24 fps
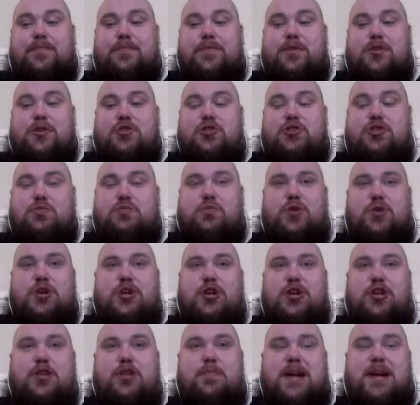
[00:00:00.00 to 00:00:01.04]
just working
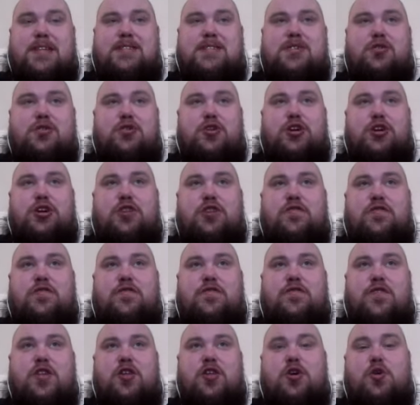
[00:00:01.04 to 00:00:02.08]
on the pattern, or you could
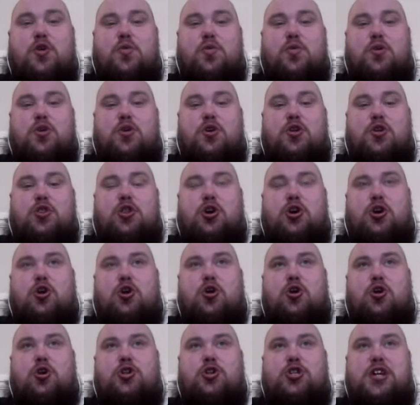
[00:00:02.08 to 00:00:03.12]
follow the
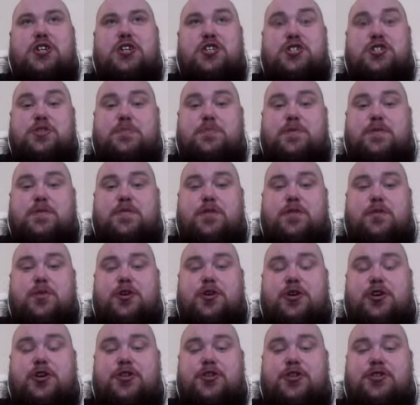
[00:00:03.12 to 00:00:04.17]
chord changes above the
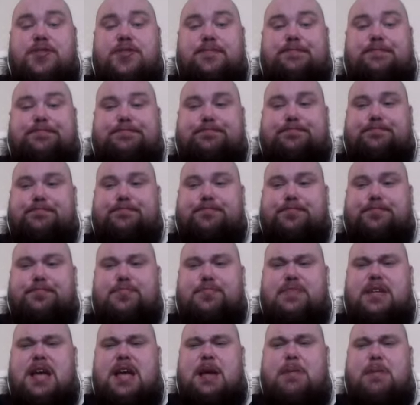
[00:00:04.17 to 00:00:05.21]
words.
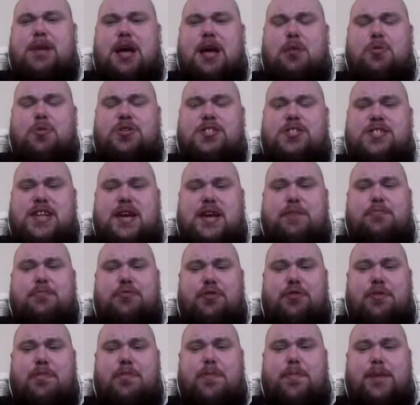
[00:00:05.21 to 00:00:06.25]
I mean, I would say
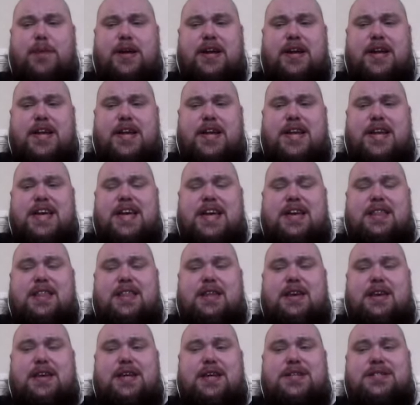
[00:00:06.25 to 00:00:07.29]
probably the
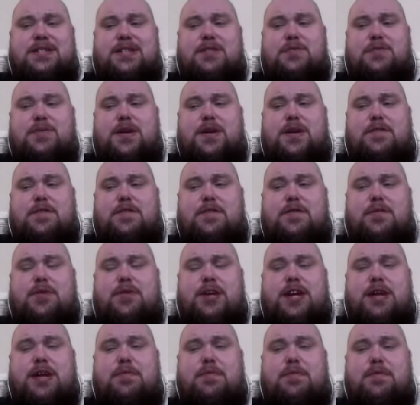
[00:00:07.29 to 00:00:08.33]
easiest way, if you want
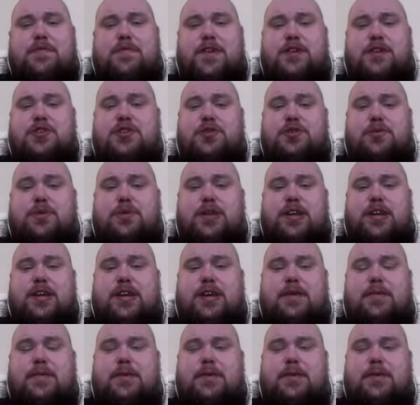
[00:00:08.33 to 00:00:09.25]
to get professional with it,